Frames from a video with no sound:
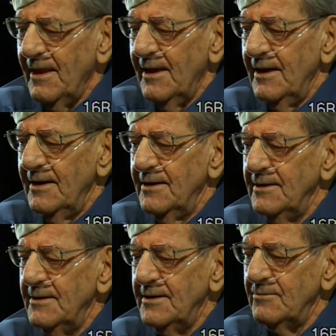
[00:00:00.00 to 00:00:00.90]
And we
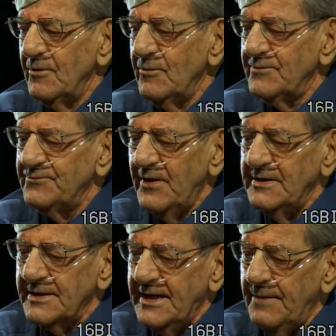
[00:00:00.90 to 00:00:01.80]
went and find the
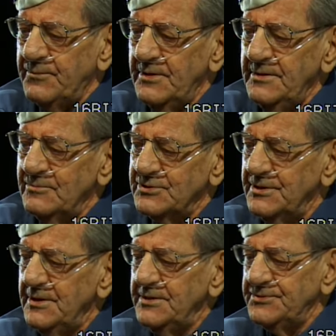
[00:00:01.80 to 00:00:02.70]
captain, It was an ensign.
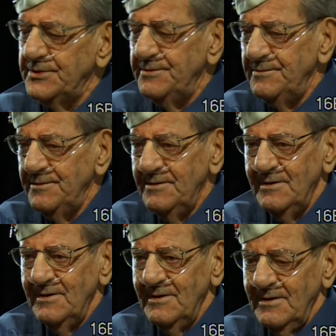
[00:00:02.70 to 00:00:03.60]

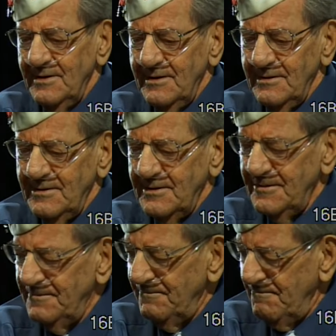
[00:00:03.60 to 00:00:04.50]
Uh,
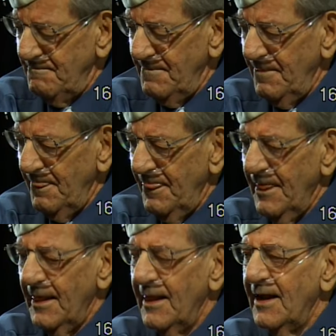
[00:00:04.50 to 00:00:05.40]

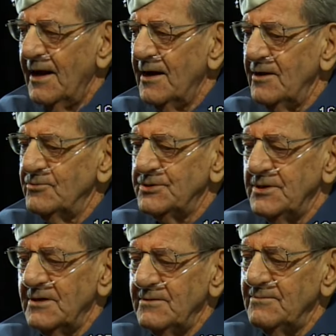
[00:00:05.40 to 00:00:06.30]
he was a young
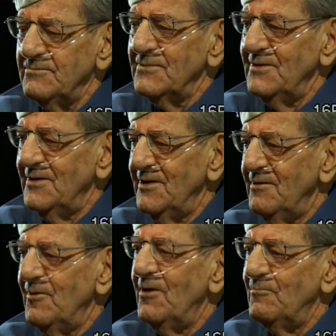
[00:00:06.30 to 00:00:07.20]
a
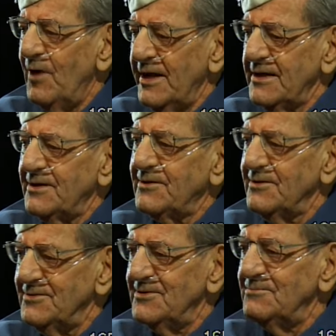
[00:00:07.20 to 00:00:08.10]
black um,
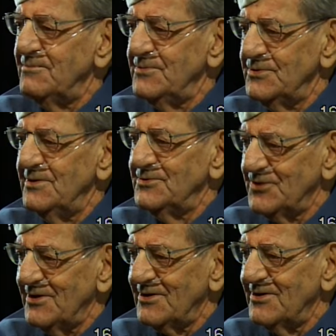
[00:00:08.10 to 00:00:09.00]
sailor,
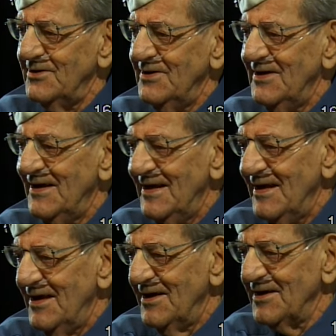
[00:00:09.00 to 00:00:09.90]

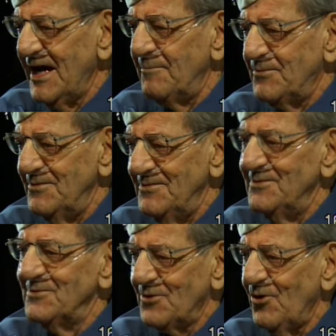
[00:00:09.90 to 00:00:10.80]
captain, we call him
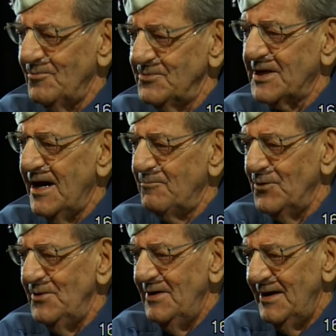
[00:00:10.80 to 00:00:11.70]
the captain.
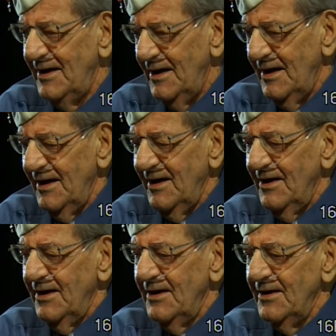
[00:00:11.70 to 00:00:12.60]

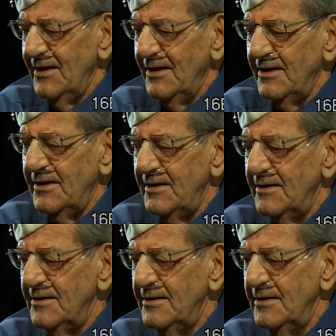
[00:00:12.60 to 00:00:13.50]
And uh,
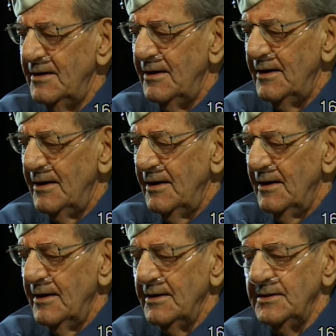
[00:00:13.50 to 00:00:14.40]
he
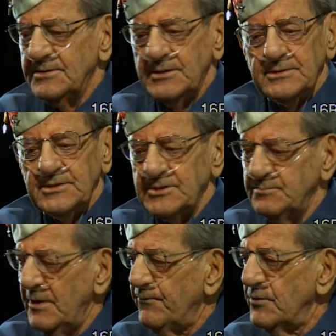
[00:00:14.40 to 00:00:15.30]
says, This is my first
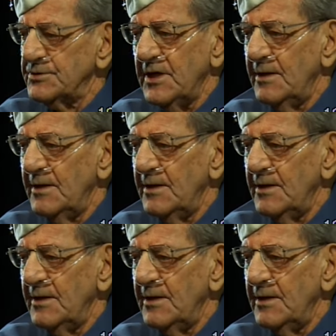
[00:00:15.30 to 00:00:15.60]
time out.